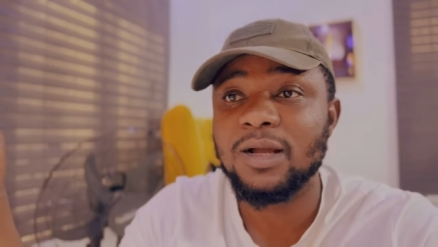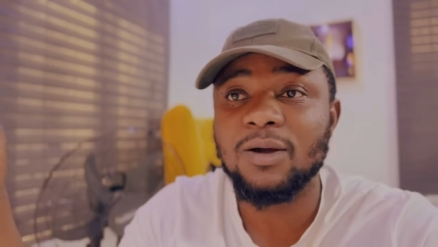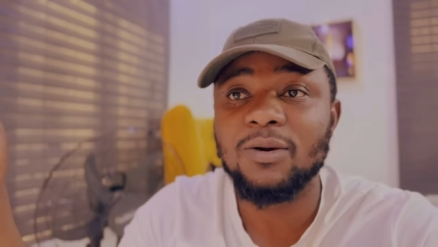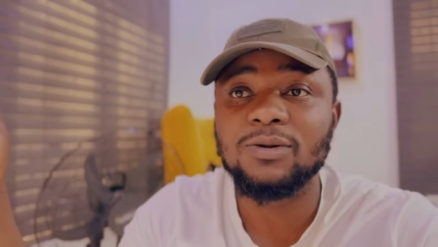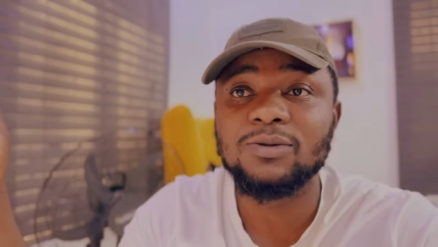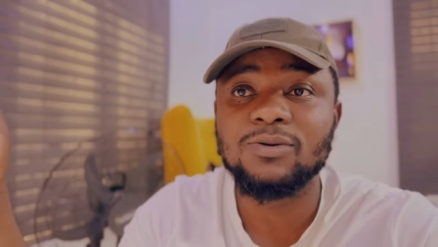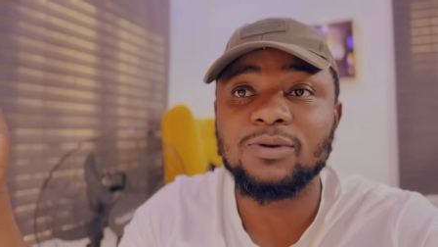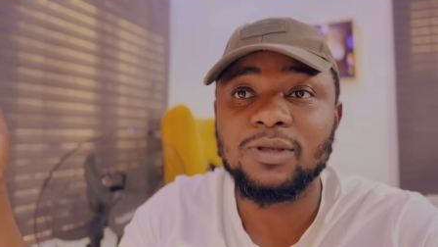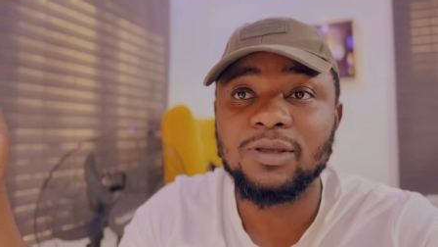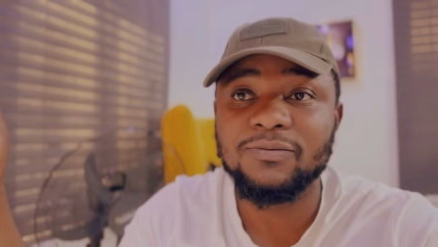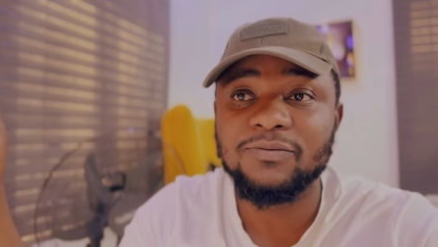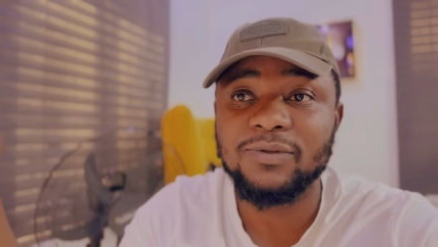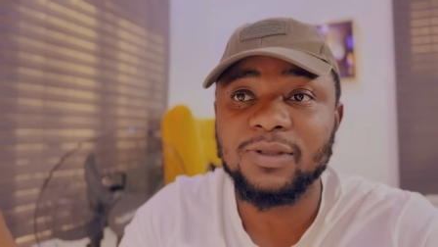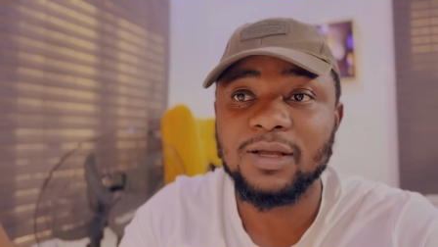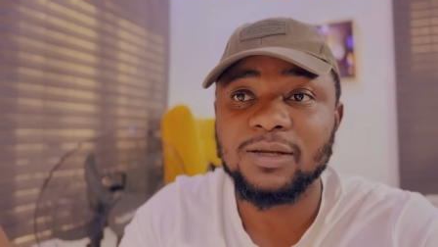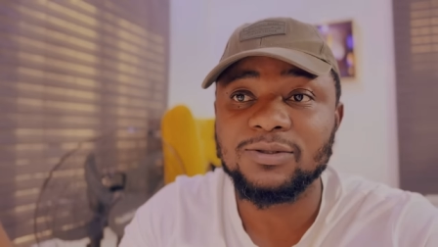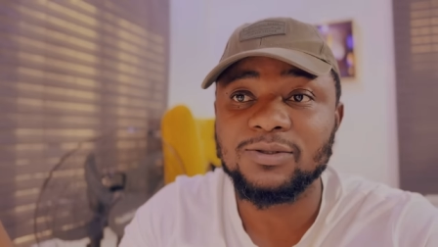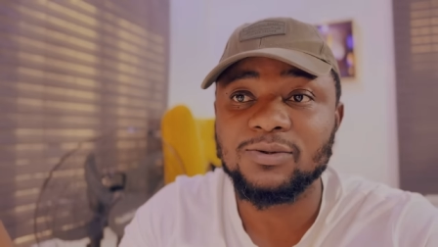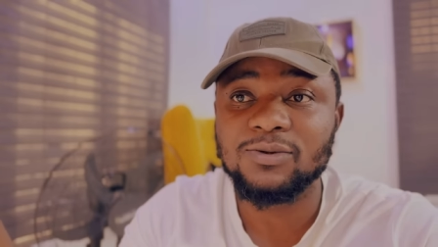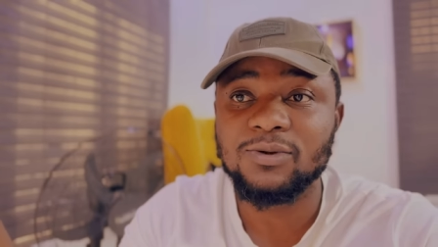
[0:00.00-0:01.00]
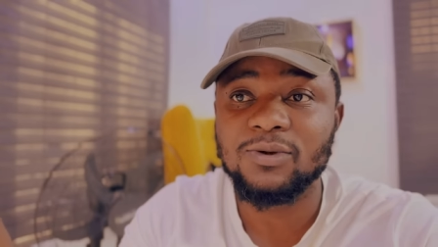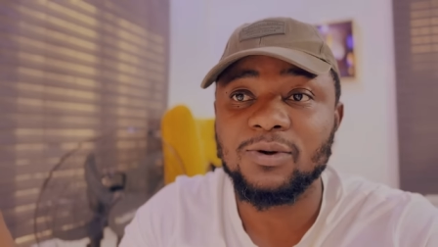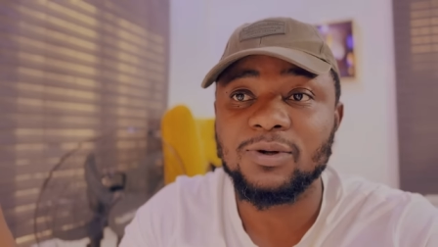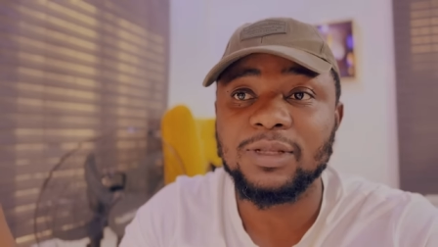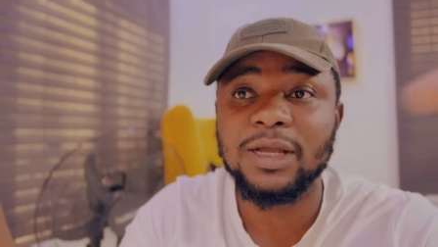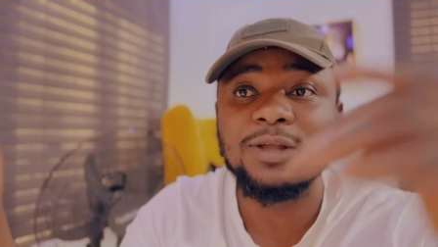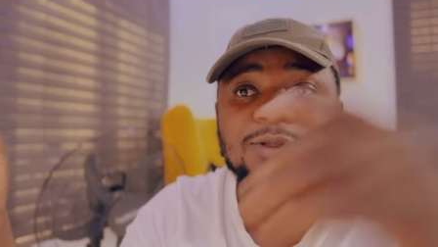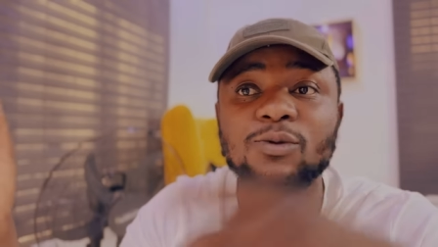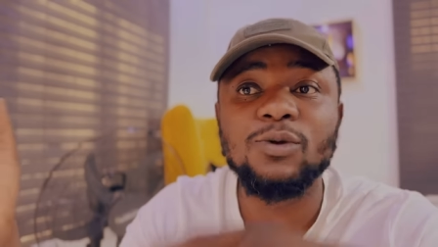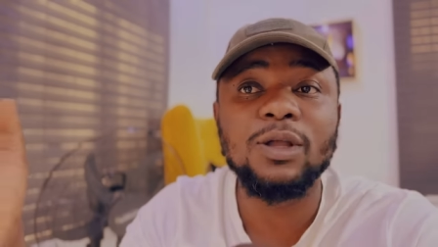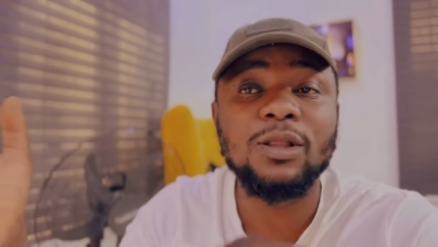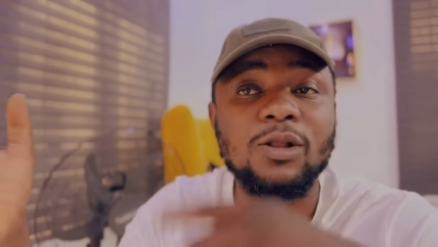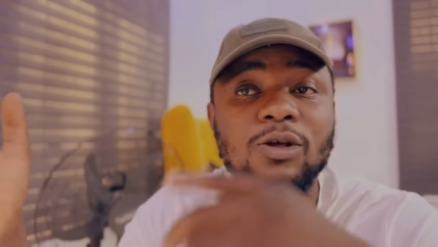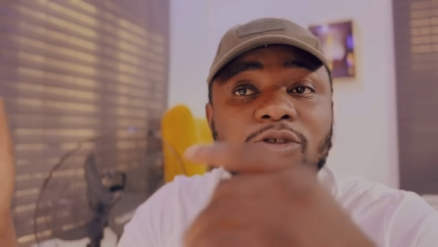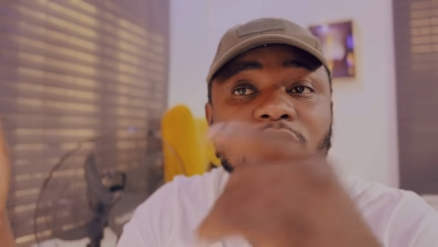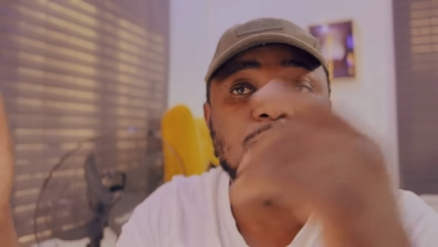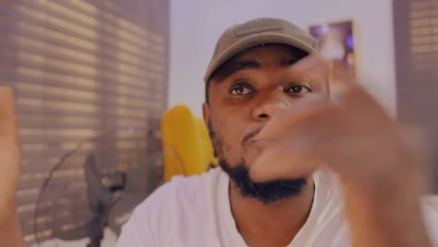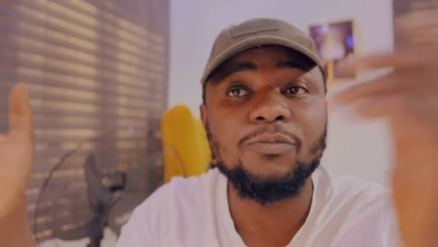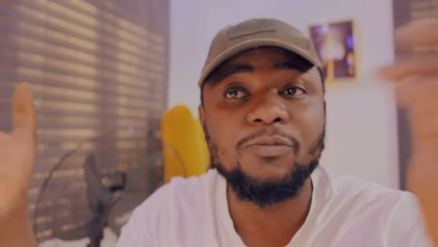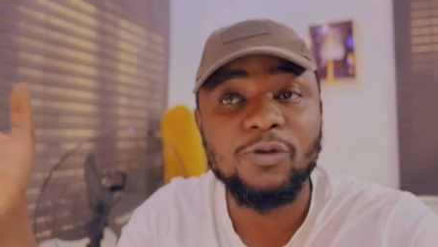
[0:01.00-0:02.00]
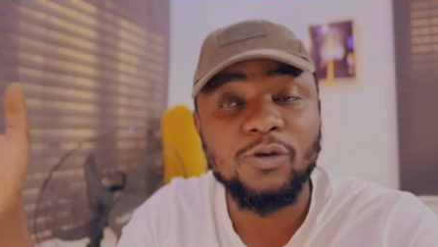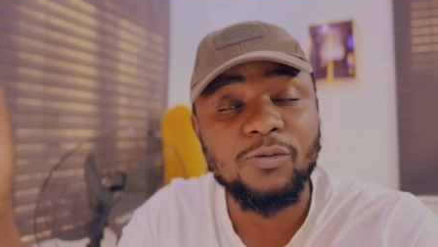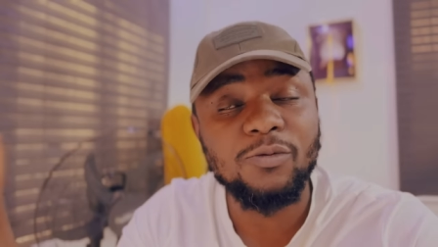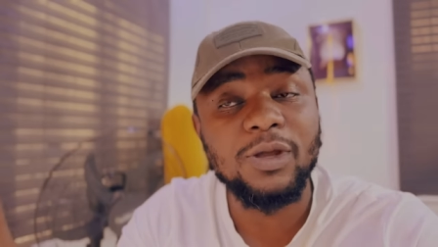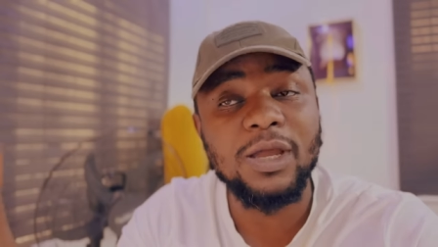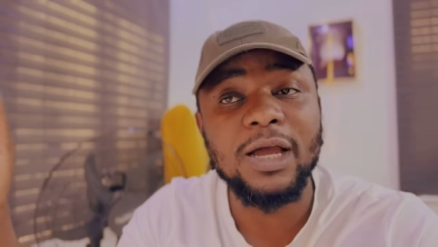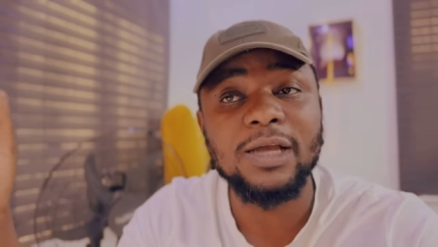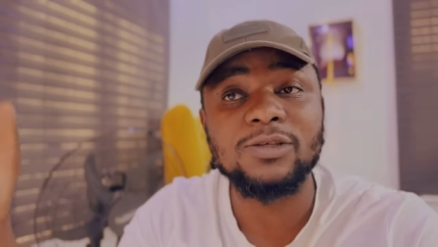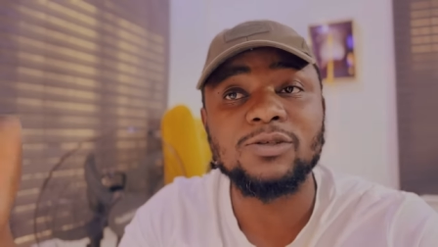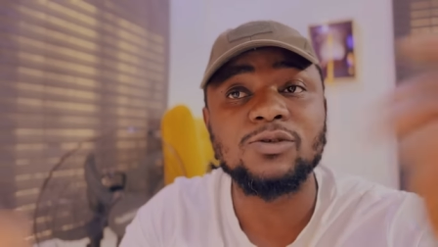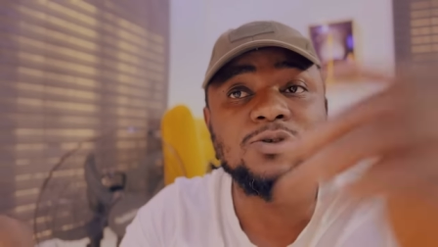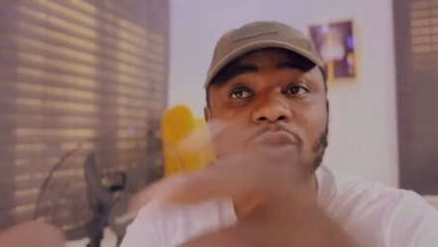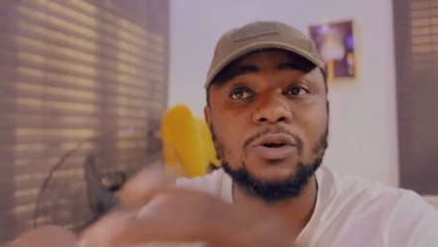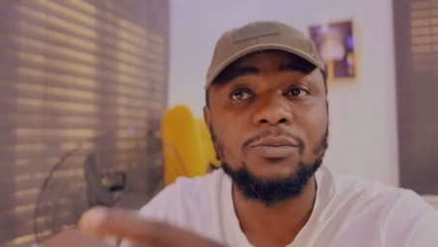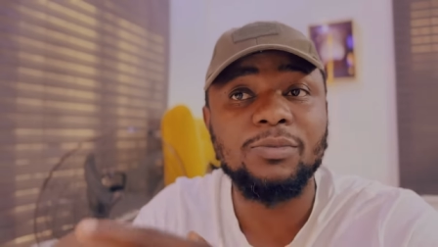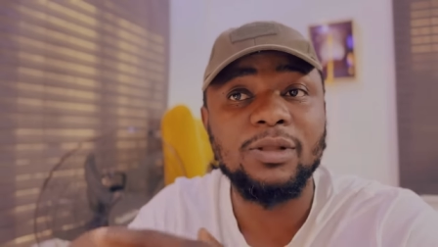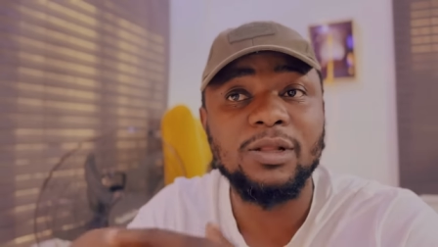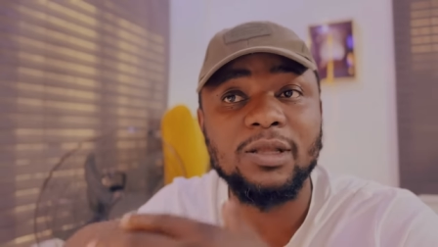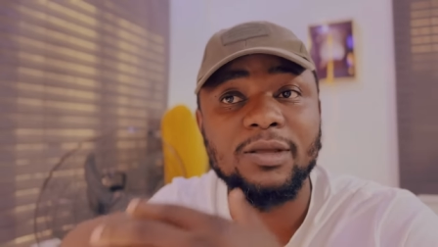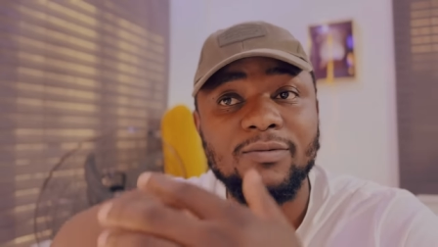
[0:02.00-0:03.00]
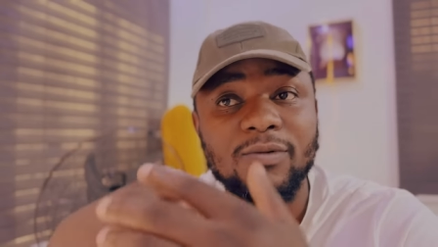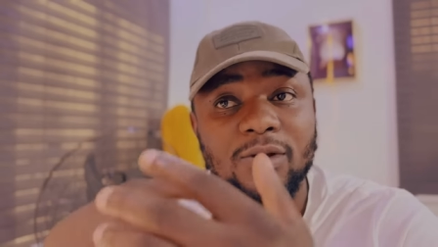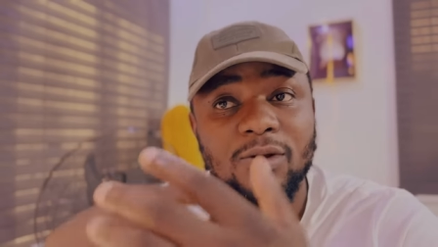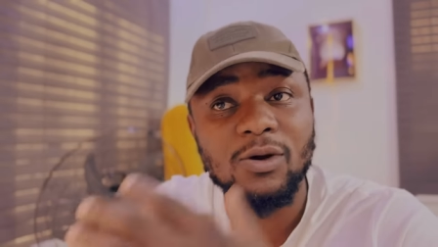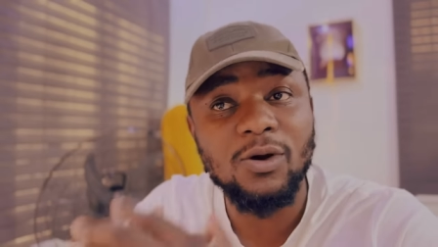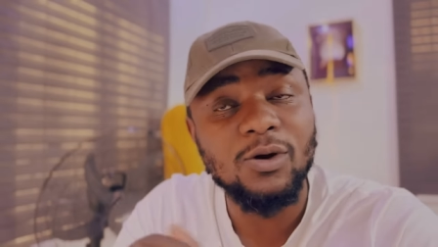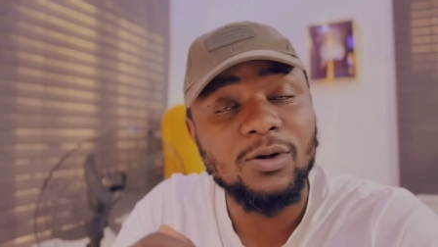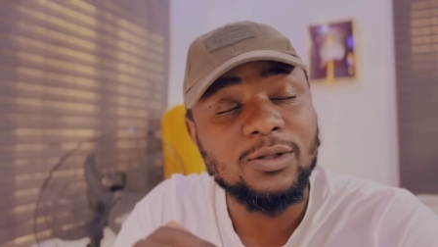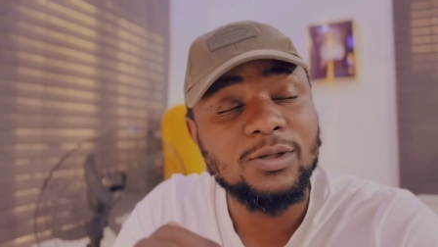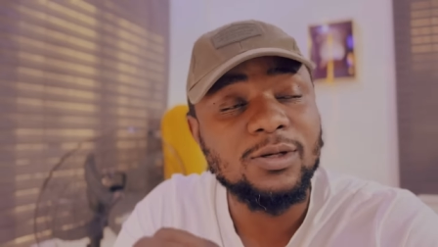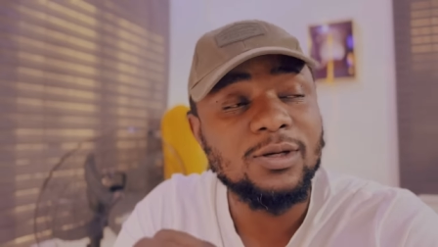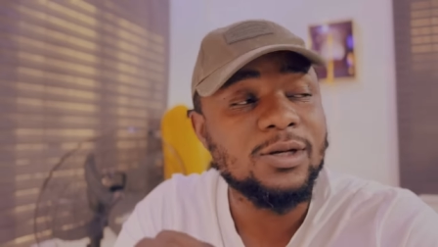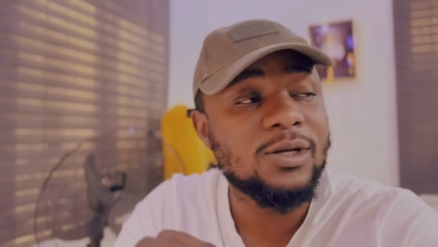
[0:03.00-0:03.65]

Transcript: I want to give thanks to God. I know a lot of you guys who don't believe in God.